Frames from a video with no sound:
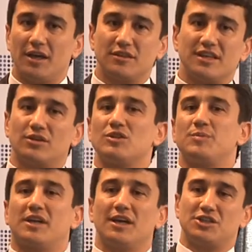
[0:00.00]
they don't
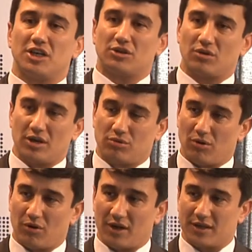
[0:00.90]
speak English at, at
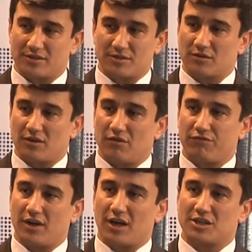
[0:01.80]
all. Uh, uh,
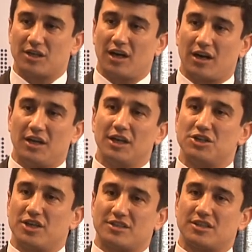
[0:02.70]
for, English
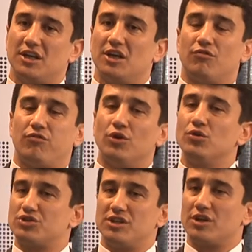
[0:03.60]
just for new
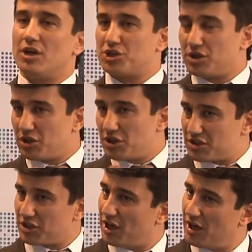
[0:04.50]
generation is
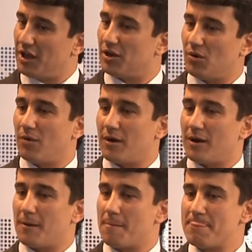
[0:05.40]
really you know
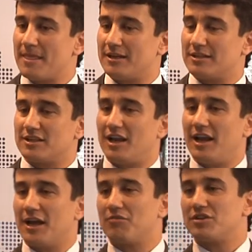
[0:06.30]
the
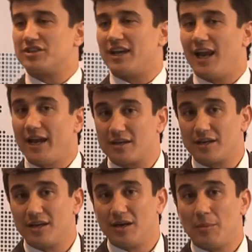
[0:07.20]
language they like,
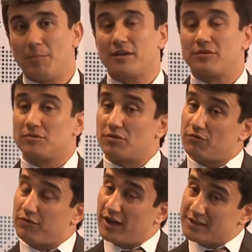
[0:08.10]
but
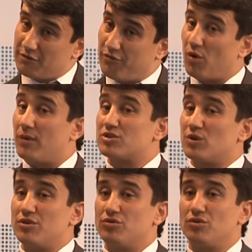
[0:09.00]
as a former
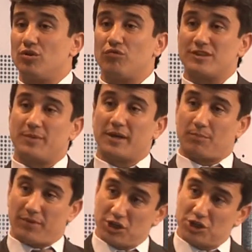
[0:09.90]
Soviet Union, we
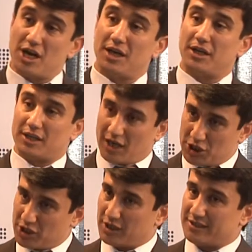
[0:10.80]
speak Persian and
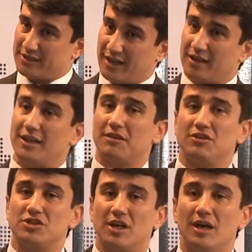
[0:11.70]
Russian as a second
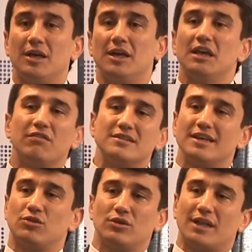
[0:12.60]
language. Even they
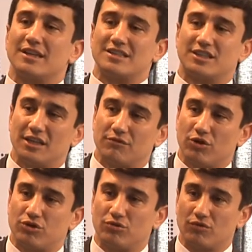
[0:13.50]
don't understand
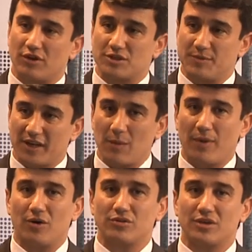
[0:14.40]
what you speak
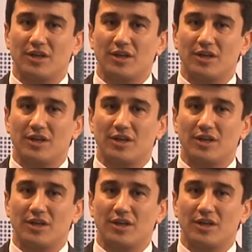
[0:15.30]
about,